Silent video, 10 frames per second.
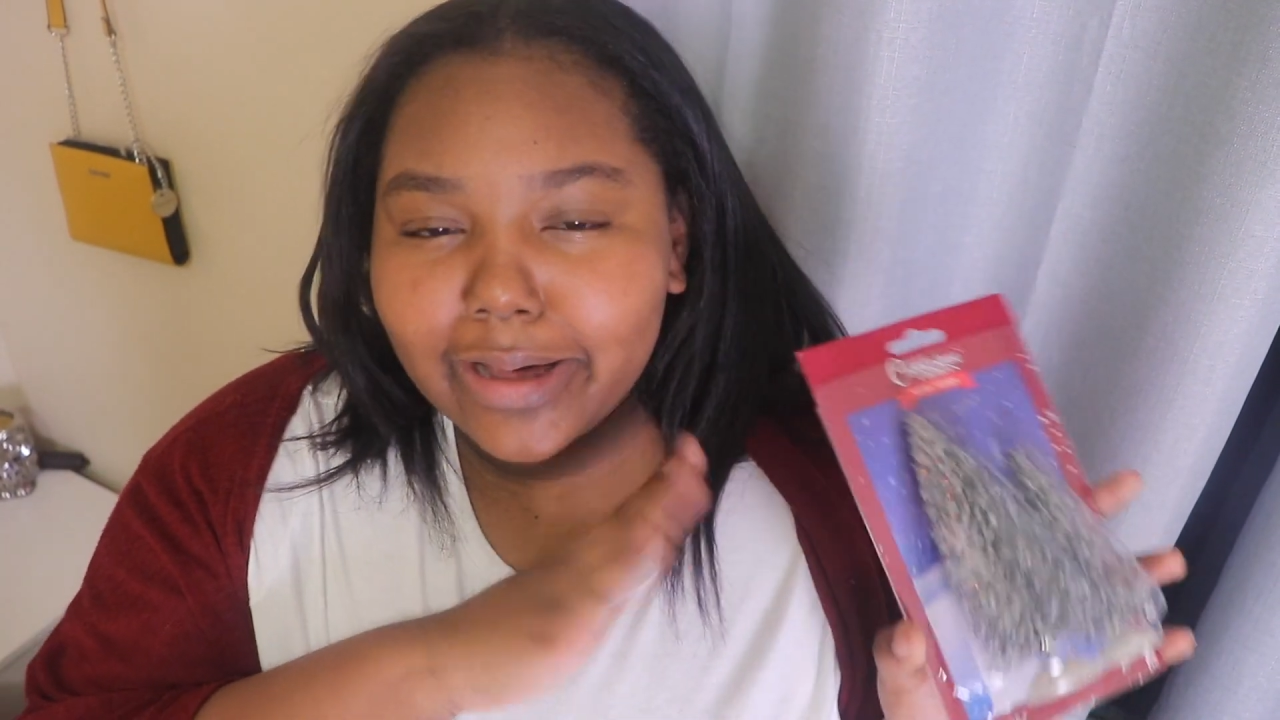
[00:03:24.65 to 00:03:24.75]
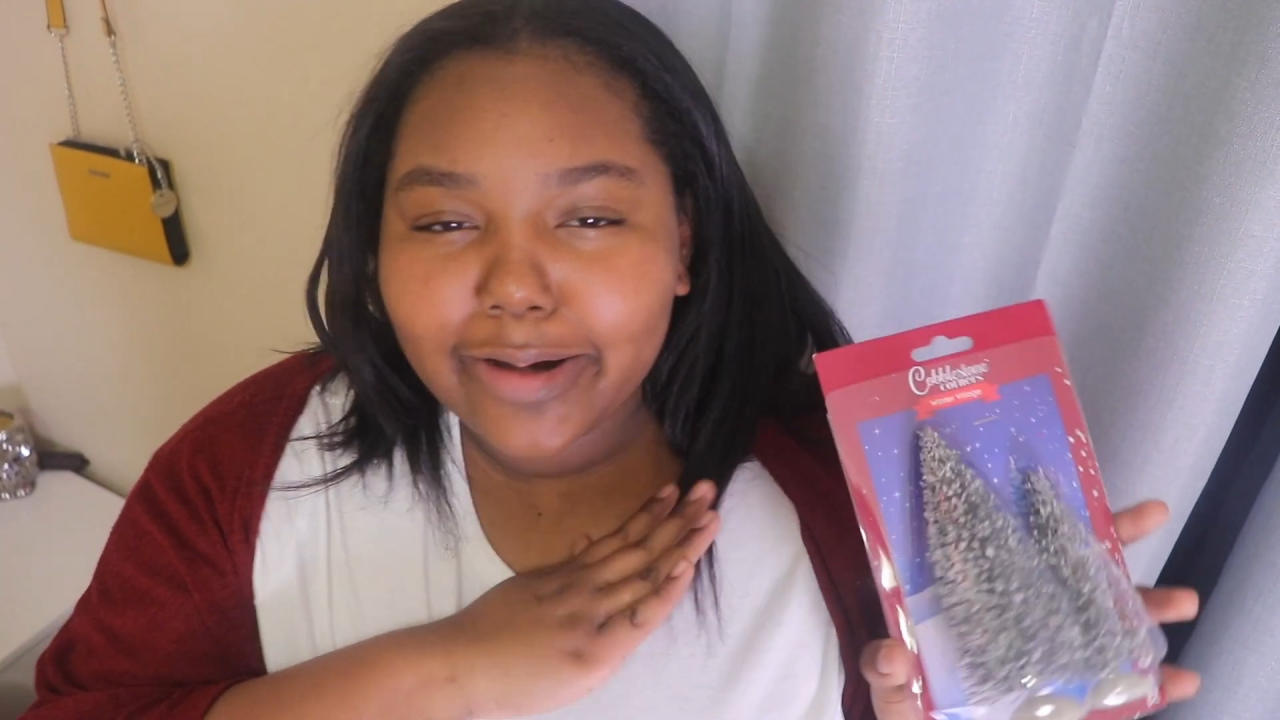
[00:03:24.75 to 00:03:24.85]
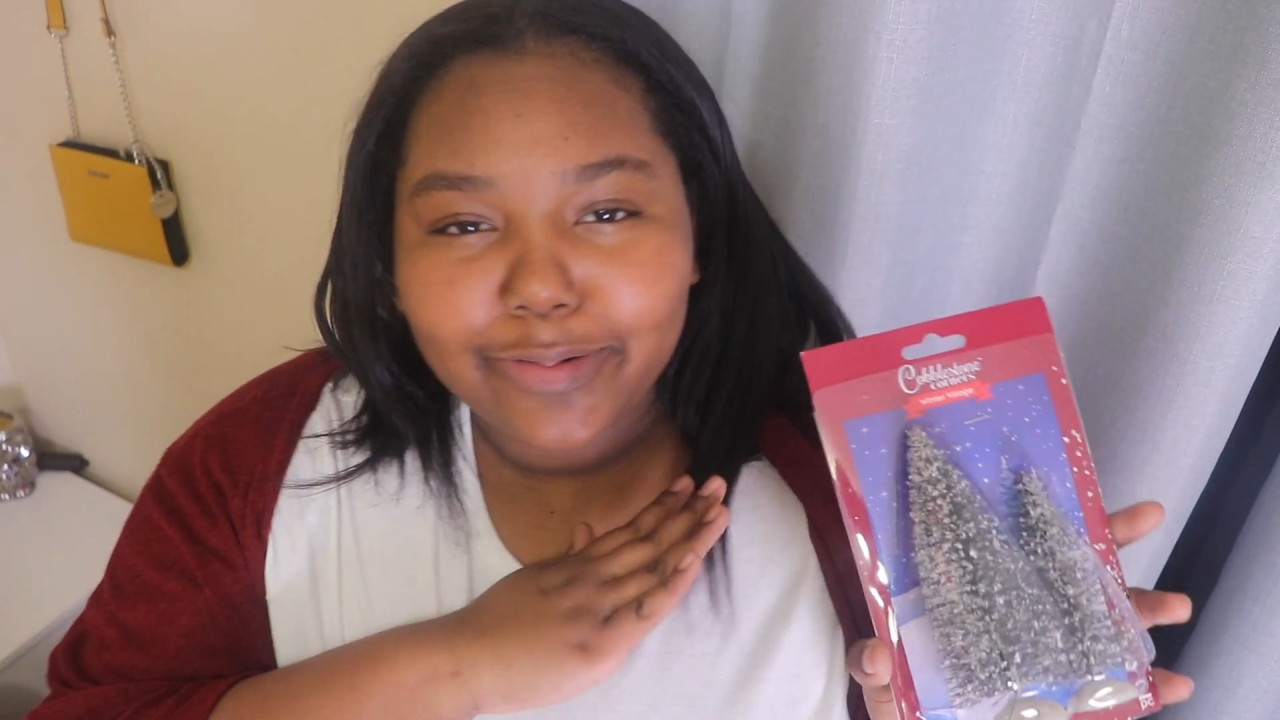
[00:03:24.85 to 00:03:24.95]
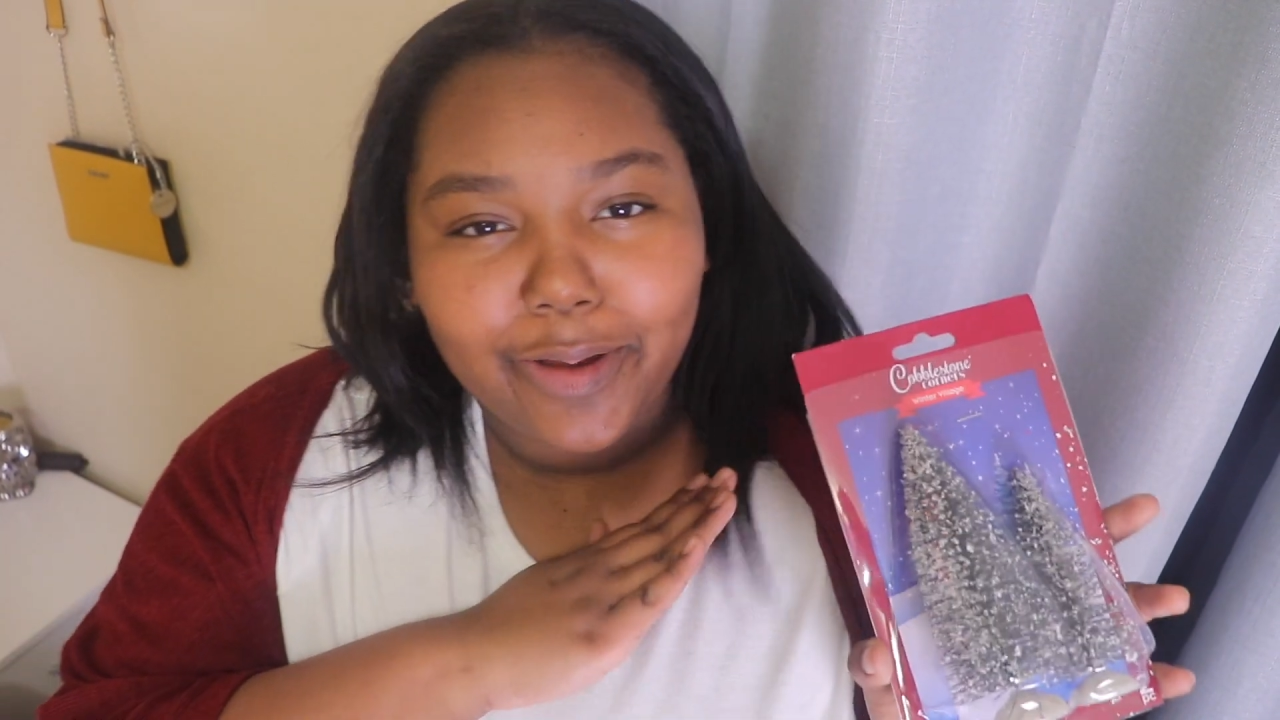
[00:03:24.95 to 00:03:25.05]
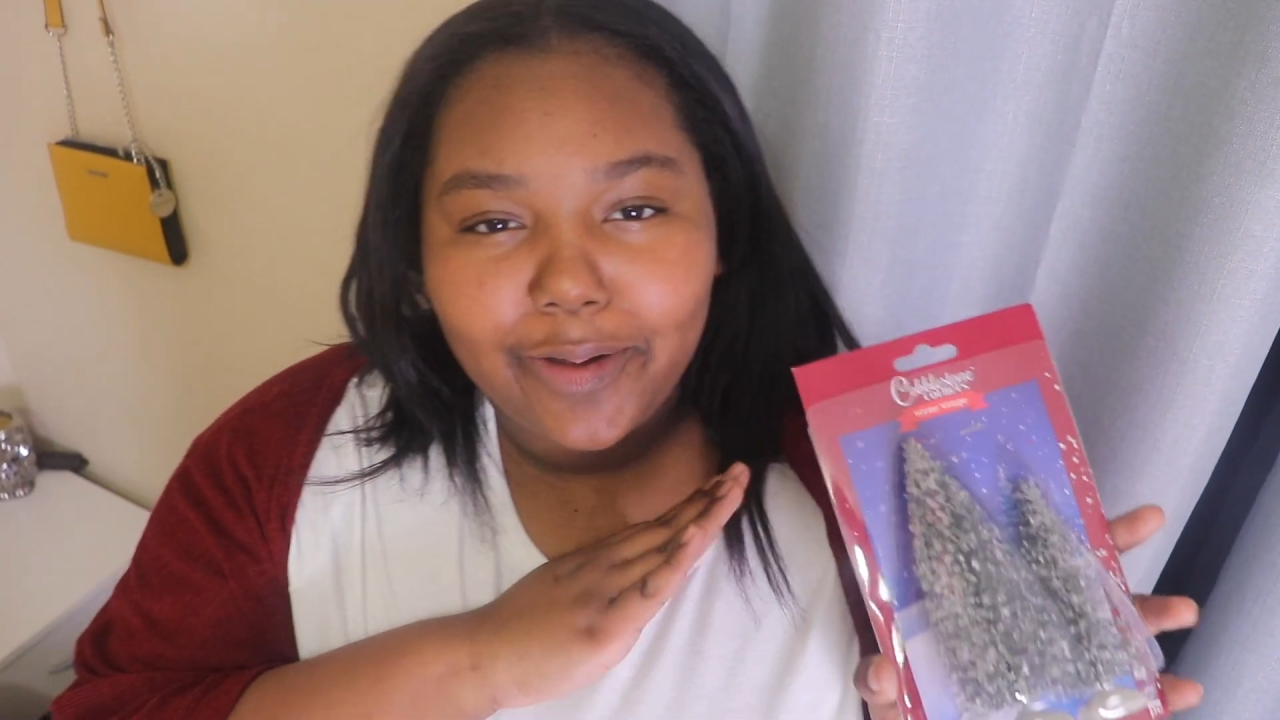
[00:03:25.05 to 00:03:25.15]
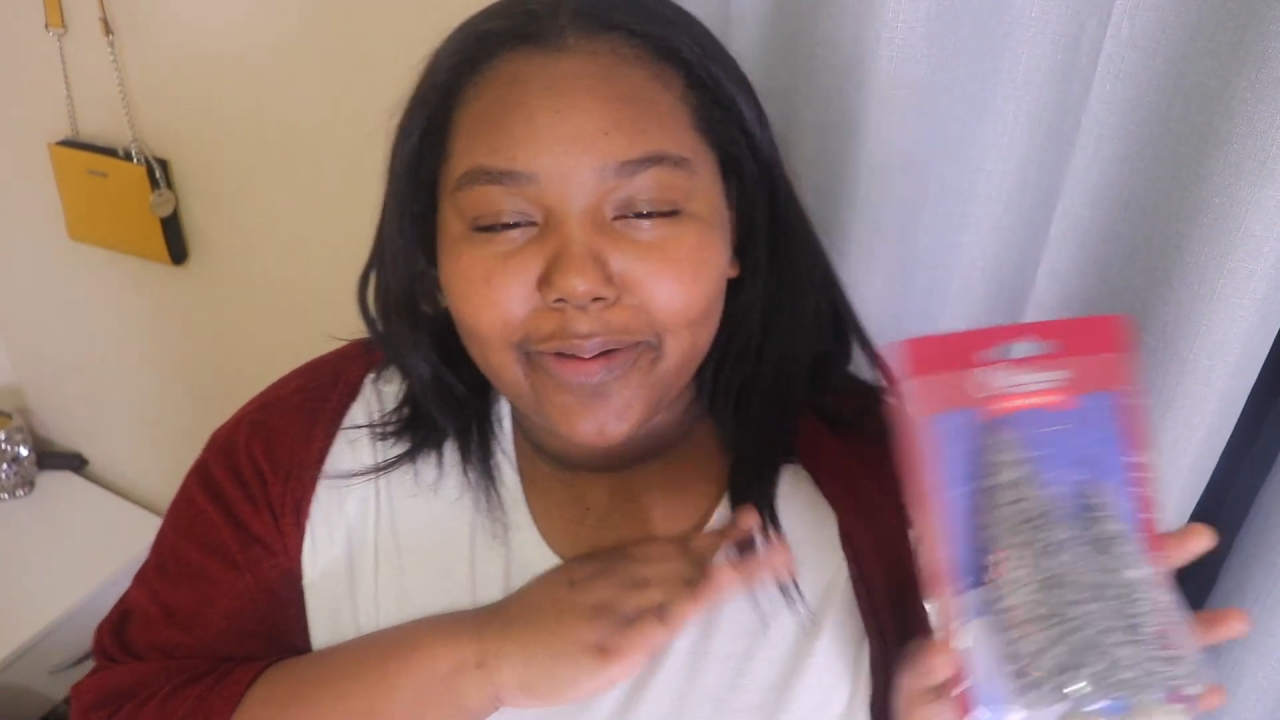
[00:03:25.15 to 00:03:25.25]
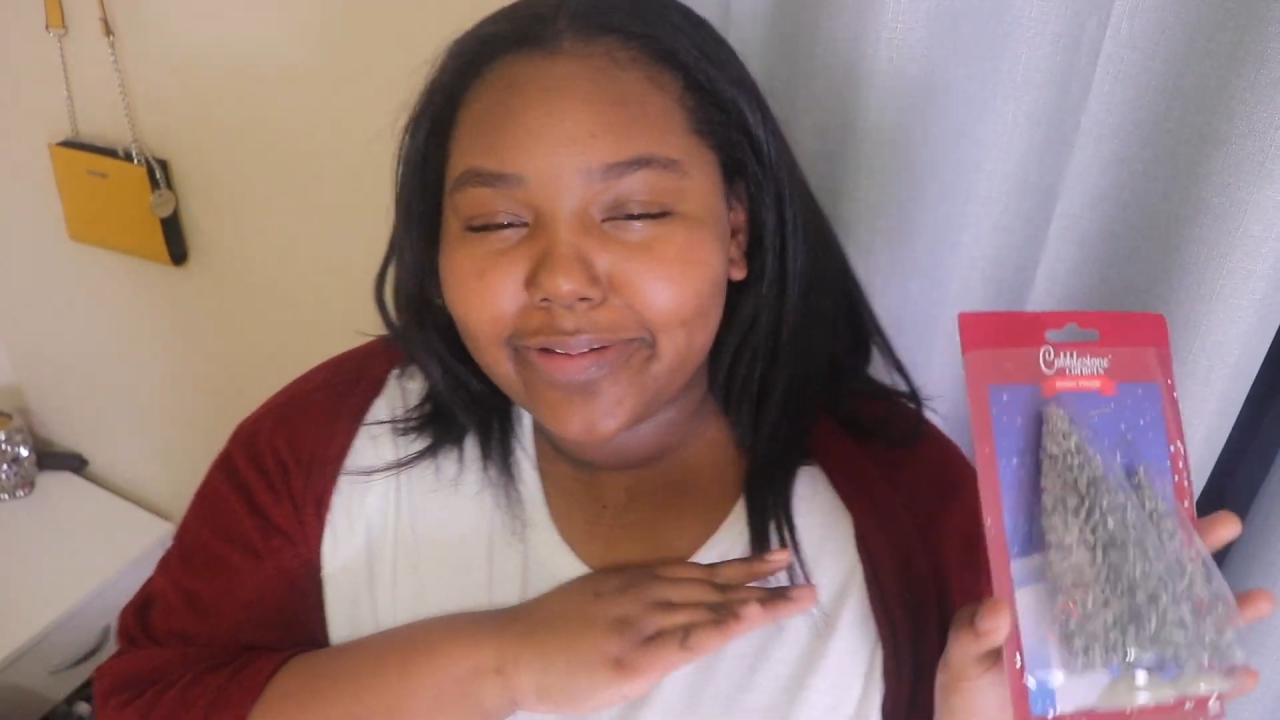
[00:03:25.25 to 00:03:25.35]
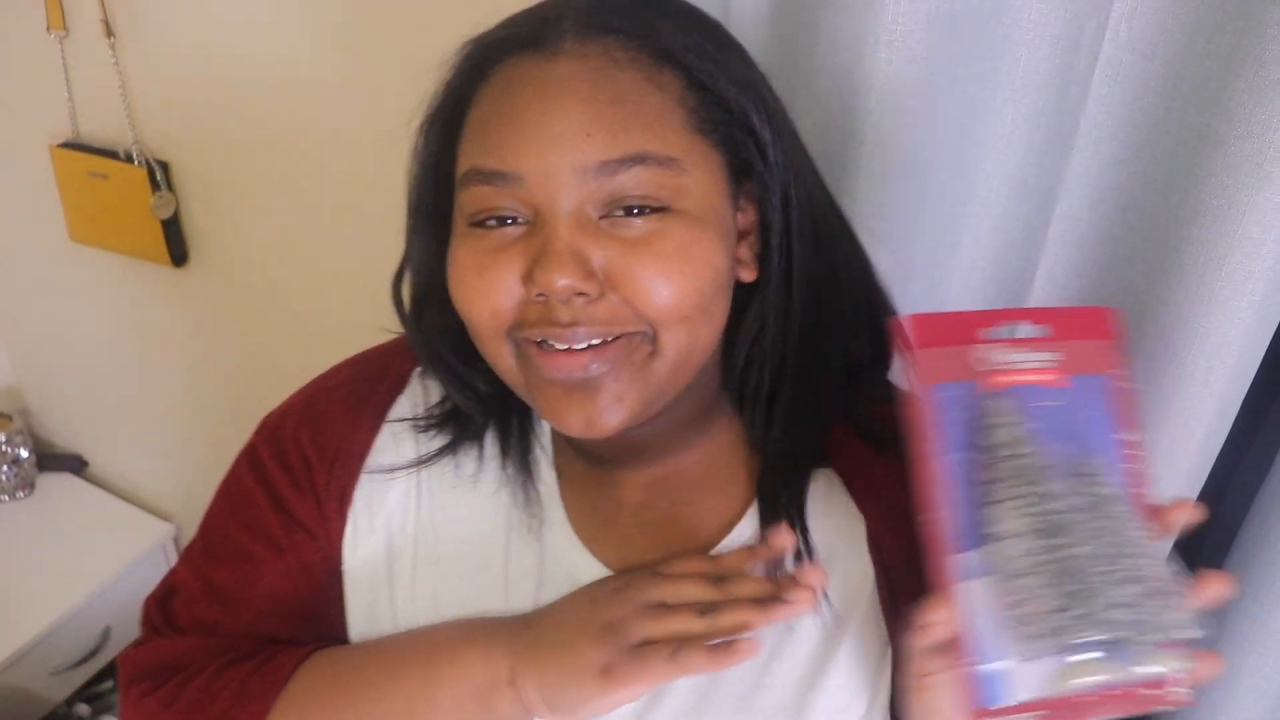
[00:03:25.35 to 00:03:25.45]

I don't know,